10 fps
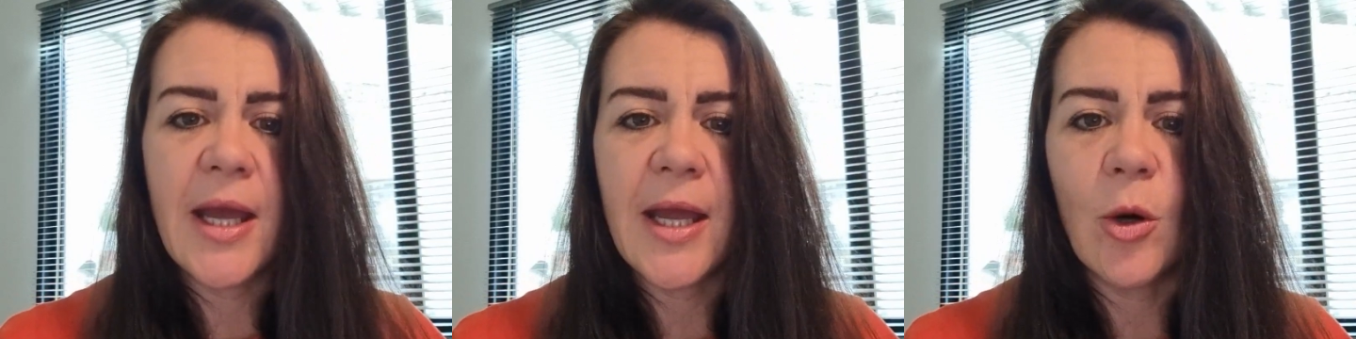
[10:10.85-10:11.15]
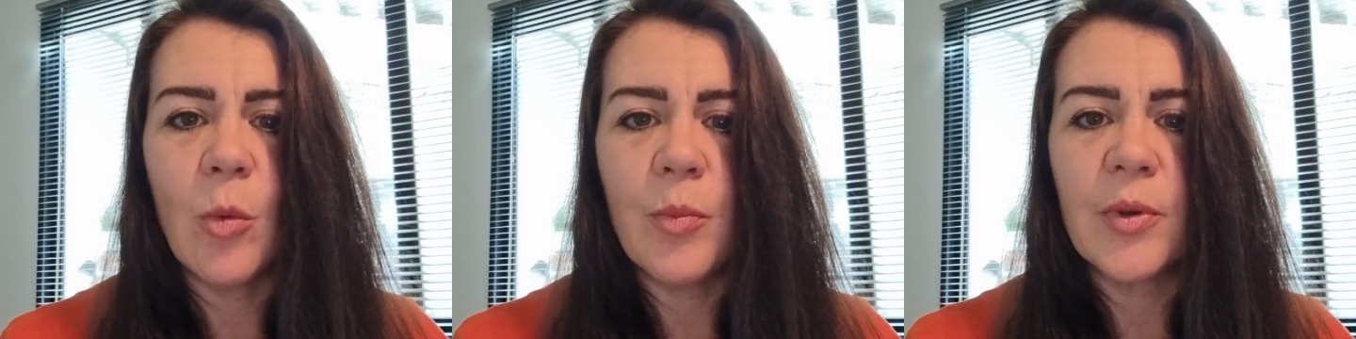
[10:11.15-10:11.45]

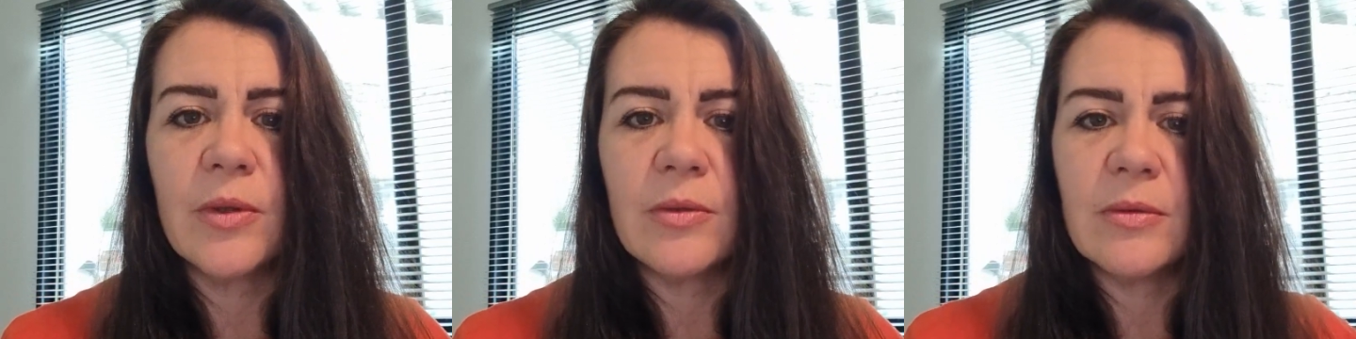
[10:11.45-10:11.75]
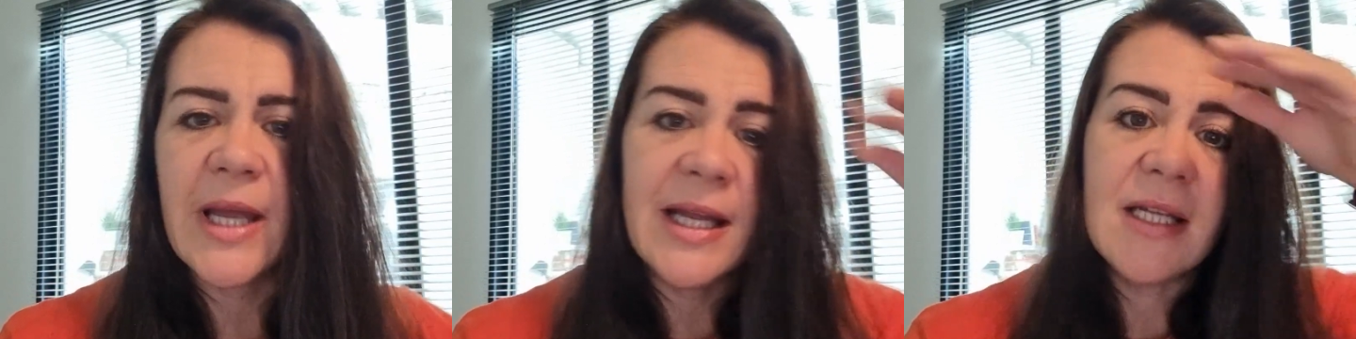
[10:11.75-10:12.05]
help
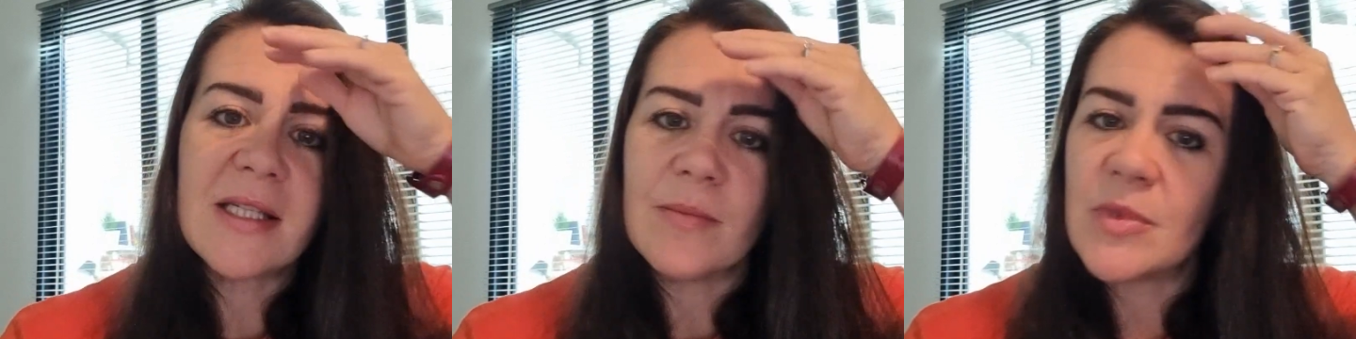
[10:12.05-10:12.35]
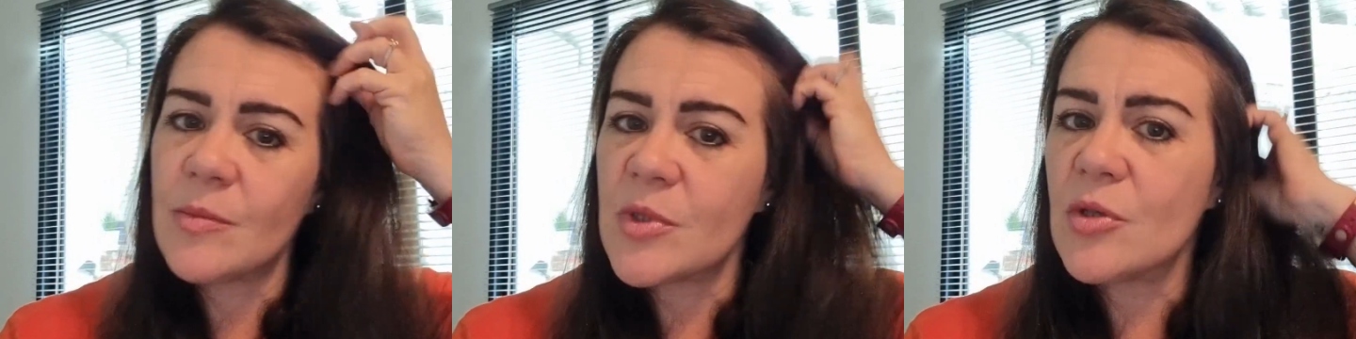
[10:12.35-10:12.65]
any
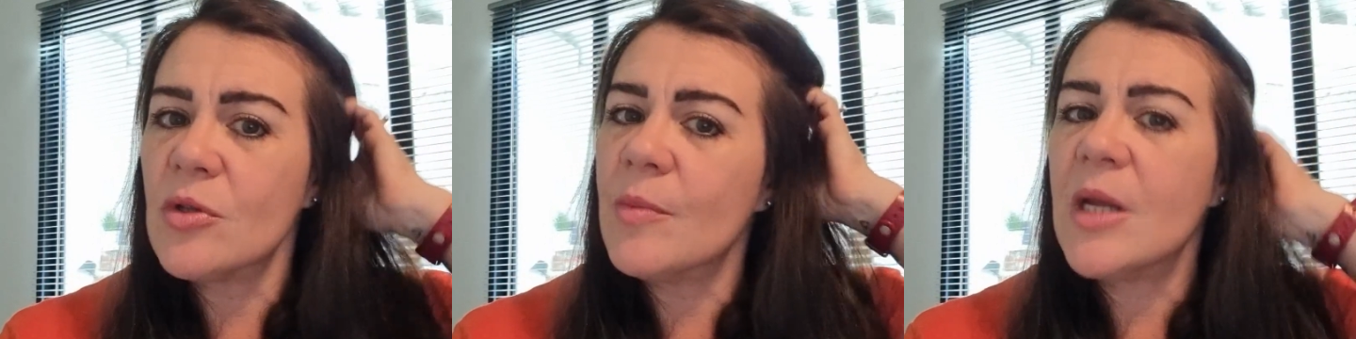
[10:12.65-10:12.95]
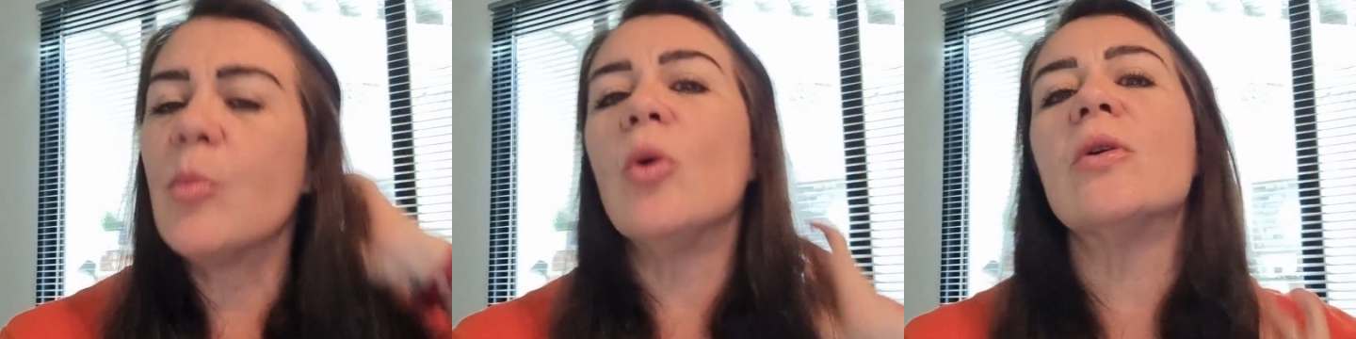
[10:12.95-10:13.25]
symptoms through the
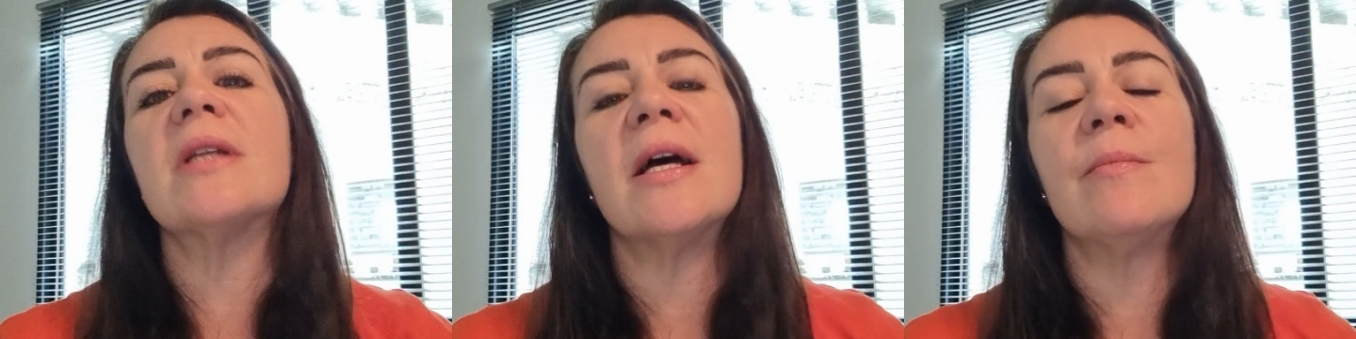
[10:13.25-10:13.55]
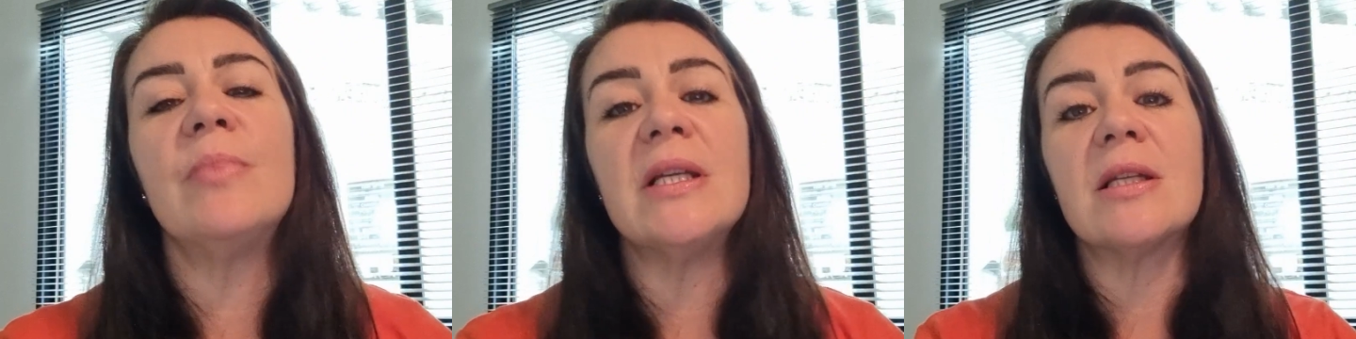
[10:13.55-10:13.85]
menopause
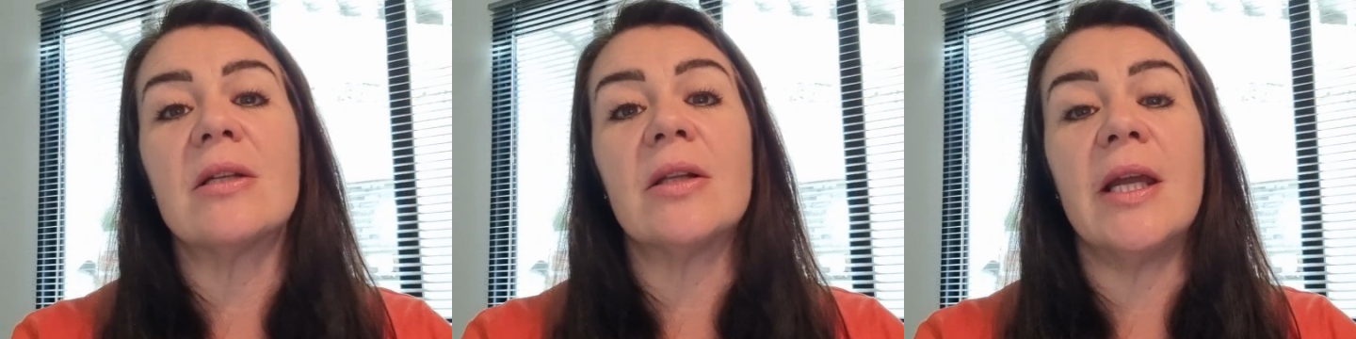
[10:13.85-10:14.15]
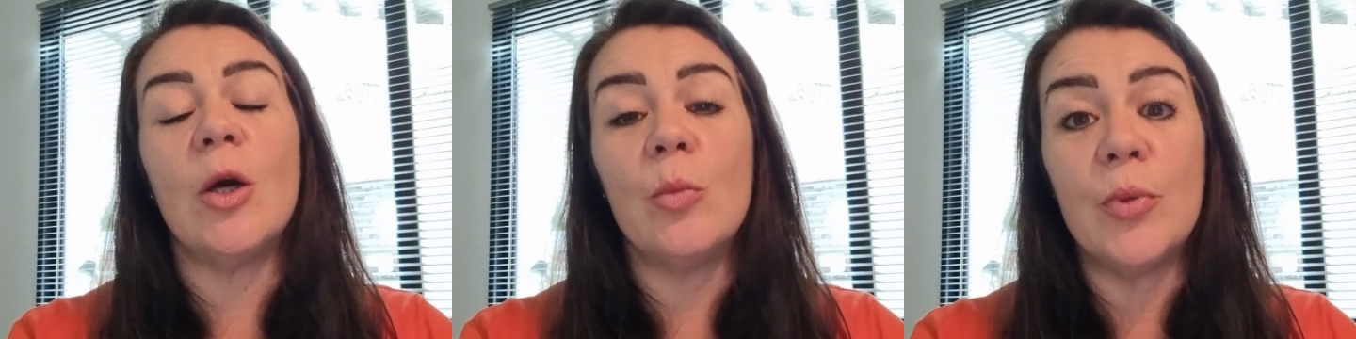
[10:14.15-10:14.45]
and
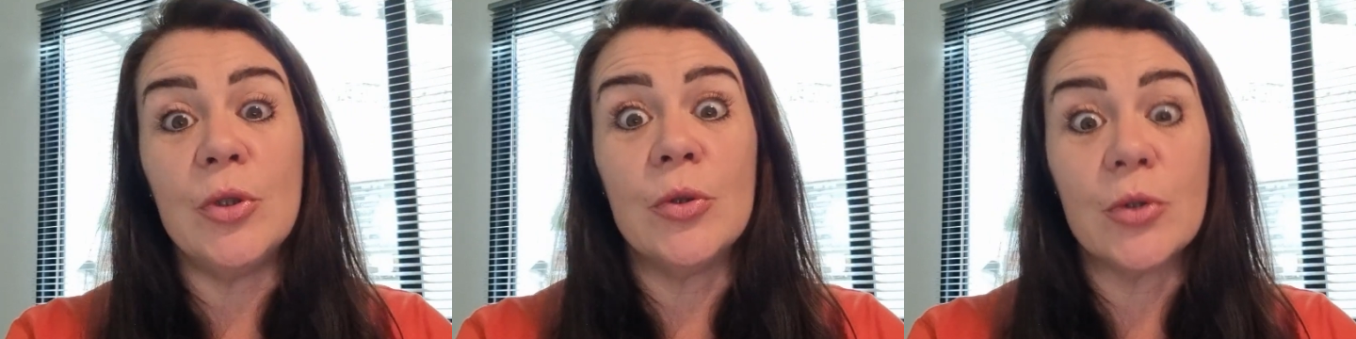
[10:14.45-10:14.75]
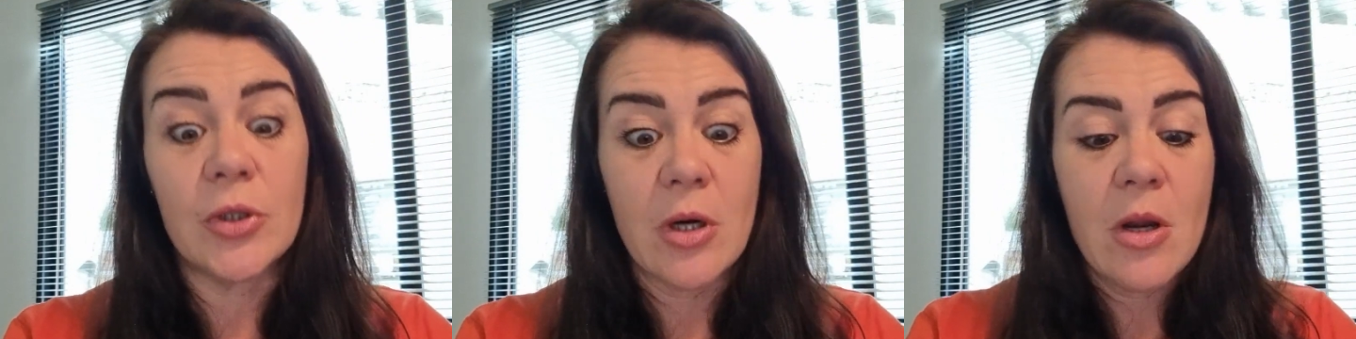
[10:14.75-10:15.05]
basically help
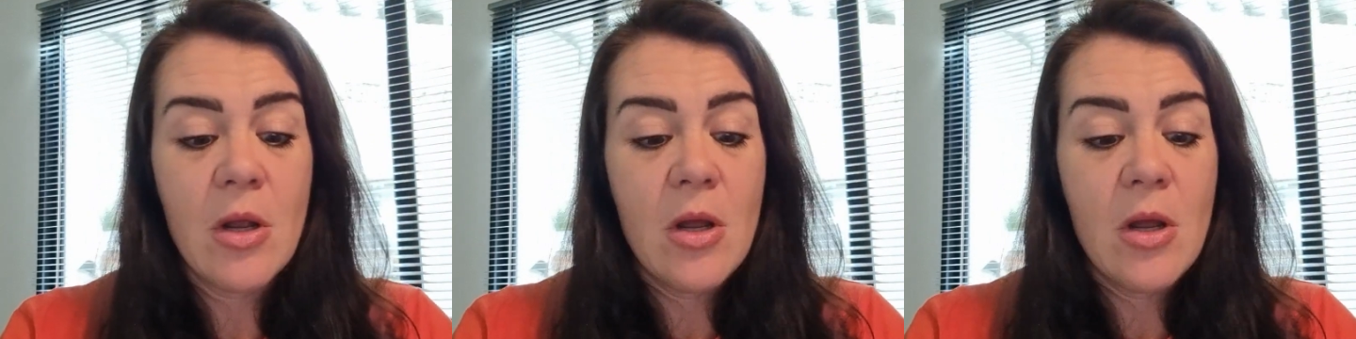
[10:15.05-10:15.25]
your